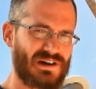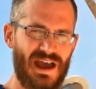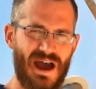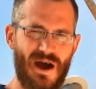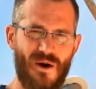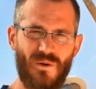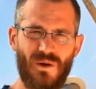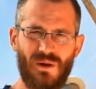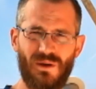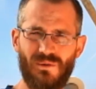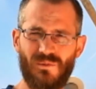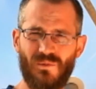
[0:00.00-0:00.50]
now.
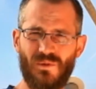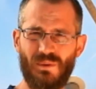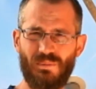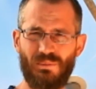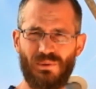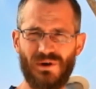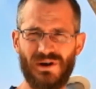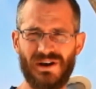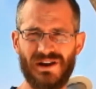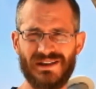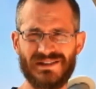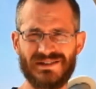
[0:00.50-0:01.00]
We'll we'll
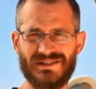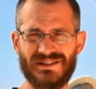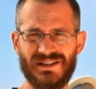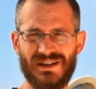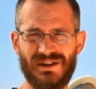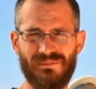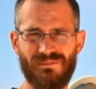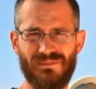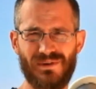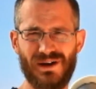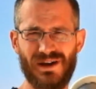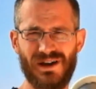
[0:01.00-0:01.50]
put in
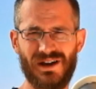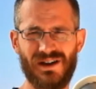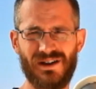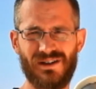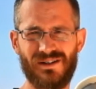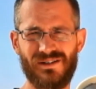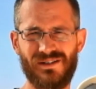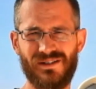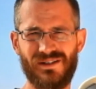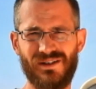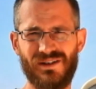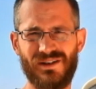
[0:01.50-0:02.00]
some uh,
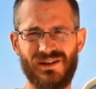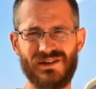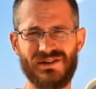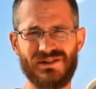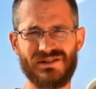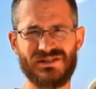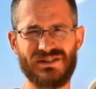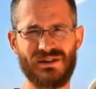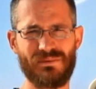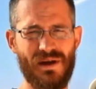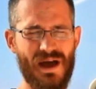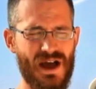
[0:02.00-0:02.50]

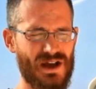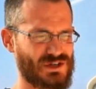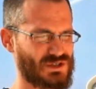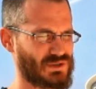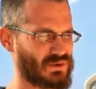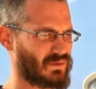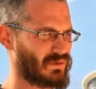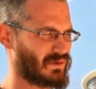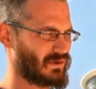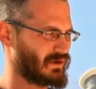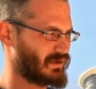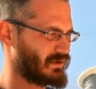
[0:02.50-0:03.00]
some
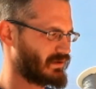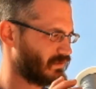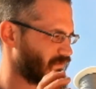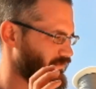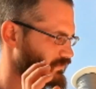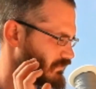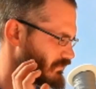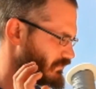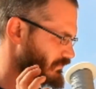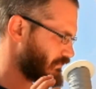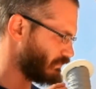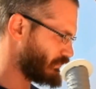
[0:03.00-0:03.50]
actual
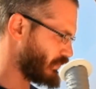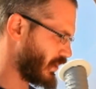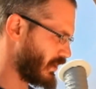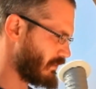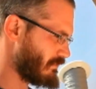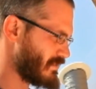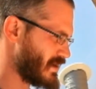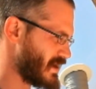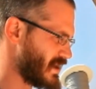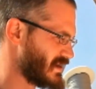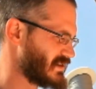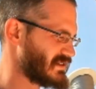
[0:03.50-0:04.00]

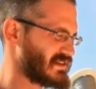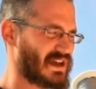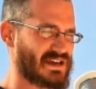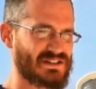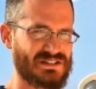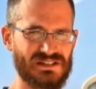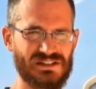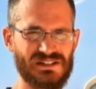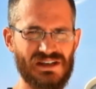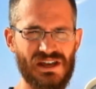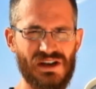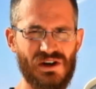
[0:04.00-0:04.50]
permanent
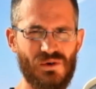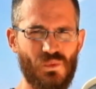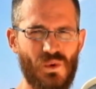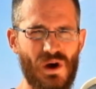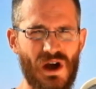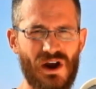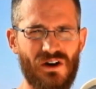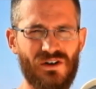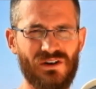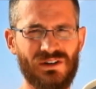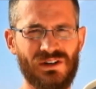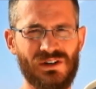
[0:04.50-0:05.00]
designated
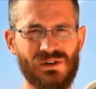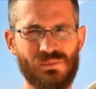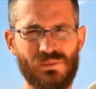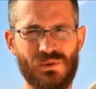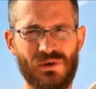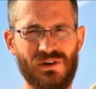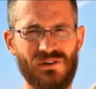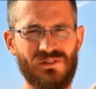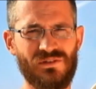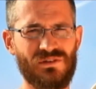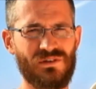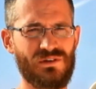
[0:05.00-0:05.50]
wiring here
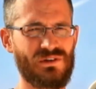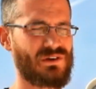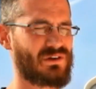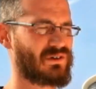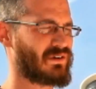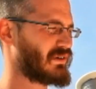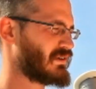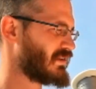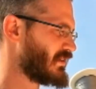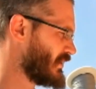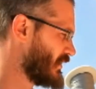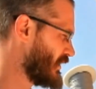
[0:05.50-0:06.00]
pretty soon.
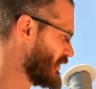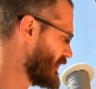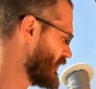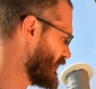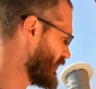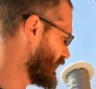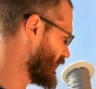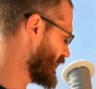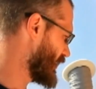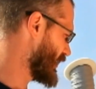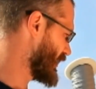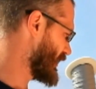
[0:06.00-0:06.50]

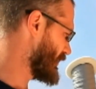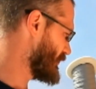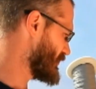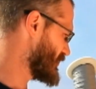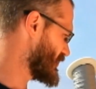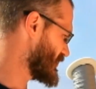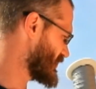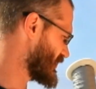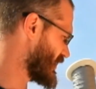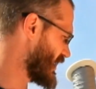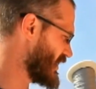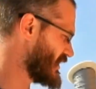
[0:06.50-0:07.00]
Uh, we
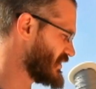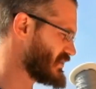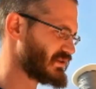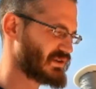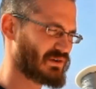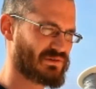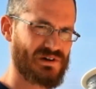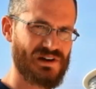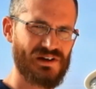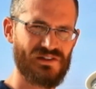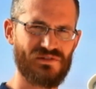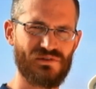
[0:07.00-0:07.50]
just got to do
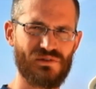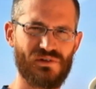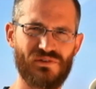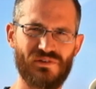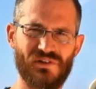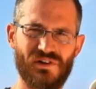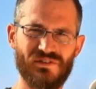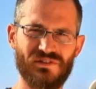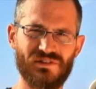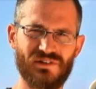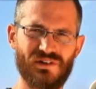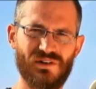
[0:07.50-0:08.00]
it right so it's
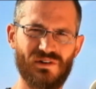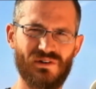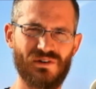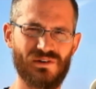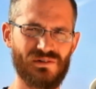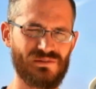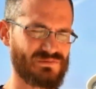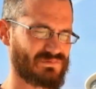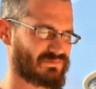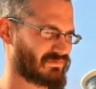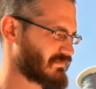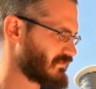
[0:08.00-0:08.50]
all to code.
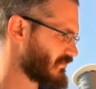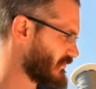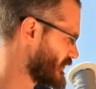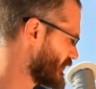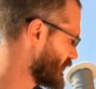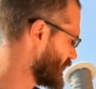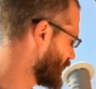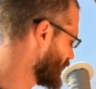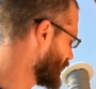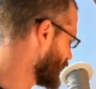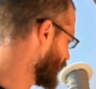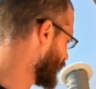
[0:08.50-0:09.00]

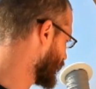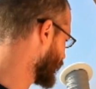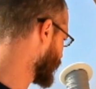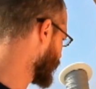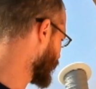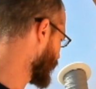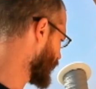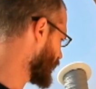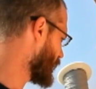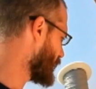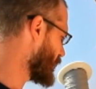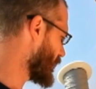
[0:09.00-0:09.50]
And looks
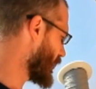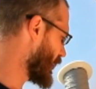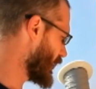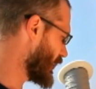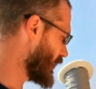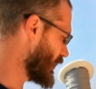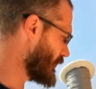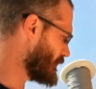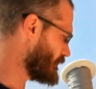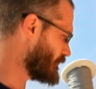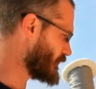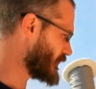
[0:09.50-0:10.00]
good.
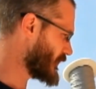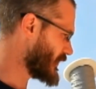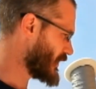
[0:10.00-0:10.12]
Um,